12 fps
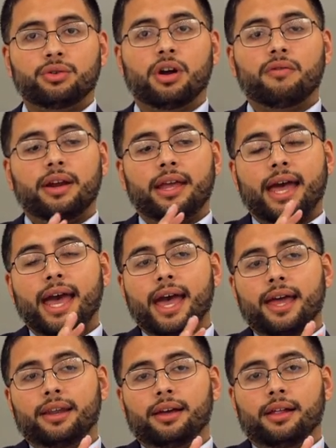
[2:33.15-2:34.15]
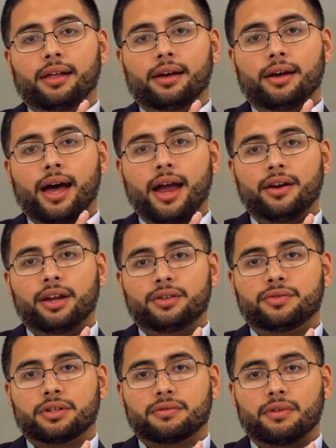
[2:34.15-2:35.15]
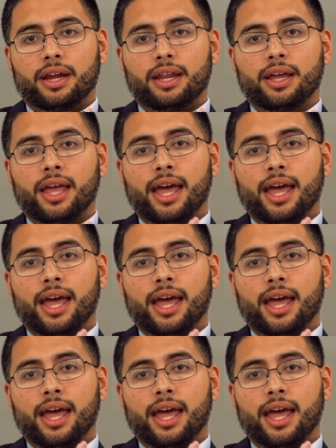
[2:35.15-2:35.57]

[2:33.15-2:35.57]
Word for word: you already had a higher interest rate